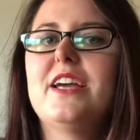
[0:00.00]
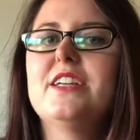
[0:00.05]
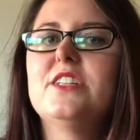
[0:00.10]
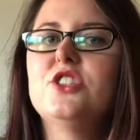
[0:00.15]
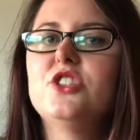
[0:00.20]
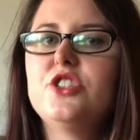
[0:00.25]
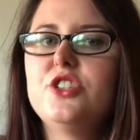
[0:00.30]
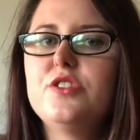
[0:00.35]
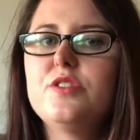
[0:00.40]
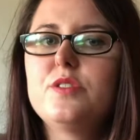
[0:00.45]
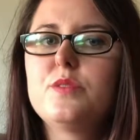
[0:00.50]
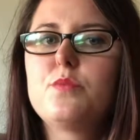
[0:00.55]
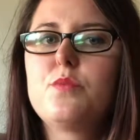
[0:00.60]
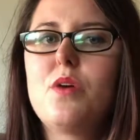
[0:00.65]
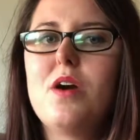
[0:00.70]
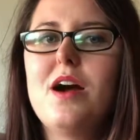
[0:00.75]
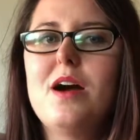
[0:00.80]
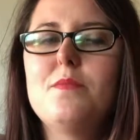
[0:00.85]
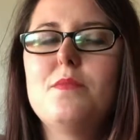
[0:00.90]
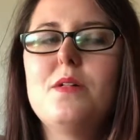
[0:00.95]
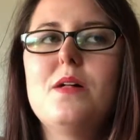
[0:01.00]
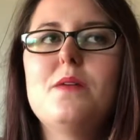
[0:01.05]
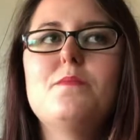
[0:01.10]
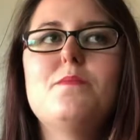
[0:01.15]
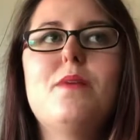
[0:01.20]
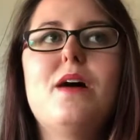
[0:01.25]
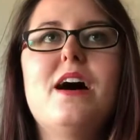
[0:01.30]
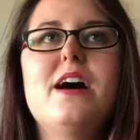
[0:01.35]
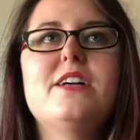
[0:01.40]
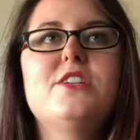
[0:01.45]
and juice
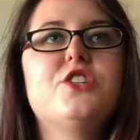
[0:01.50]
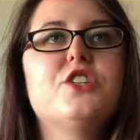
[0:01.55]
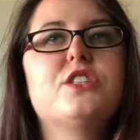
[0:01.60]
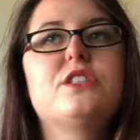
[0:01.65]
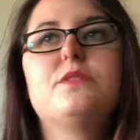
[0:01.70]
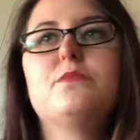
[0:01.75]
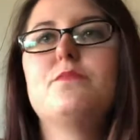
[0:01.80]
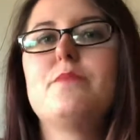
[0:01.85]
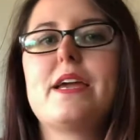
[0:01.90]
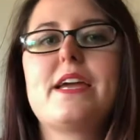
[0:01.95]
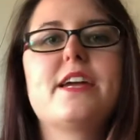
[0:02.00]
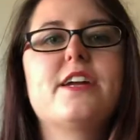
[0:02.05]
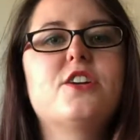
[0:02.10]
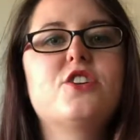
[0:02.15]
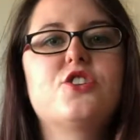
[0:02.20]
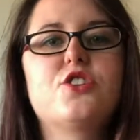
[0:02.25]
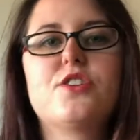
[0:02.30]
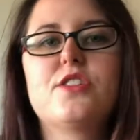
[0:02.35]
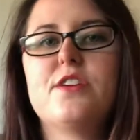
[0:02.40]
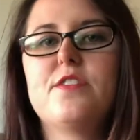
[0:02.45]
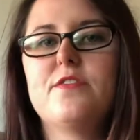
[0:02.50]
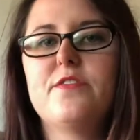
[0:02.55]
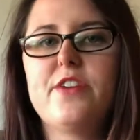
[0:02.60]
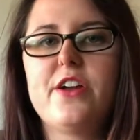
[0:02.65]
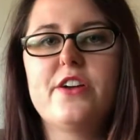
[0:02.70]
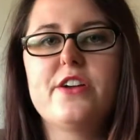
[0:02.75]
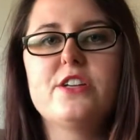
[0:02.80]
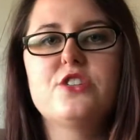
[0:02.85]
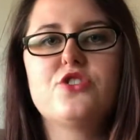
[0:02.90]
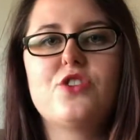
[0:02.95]
problem by just making sure they're
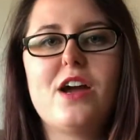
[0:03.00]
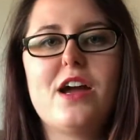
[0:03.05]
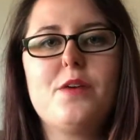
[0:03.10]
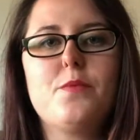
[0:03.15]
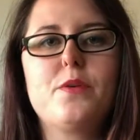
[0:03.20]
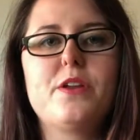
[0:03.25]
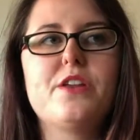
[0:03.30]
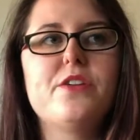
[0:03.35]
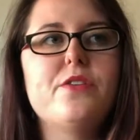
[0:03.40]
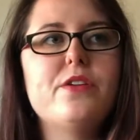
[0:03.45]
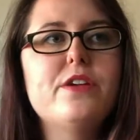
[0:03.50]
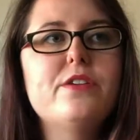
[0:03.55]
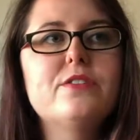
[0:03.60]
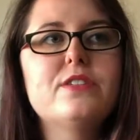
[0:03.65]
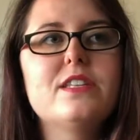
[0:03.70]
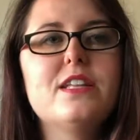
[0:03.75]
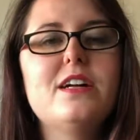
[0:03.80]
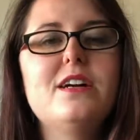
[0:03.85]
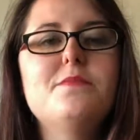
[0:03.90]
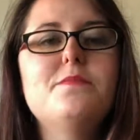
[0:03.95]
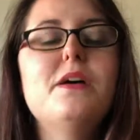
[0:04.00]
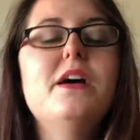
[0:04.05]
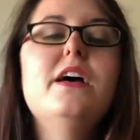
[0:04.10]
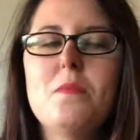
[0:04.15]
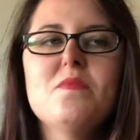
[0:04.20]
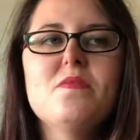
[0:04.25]
very dry when you use them.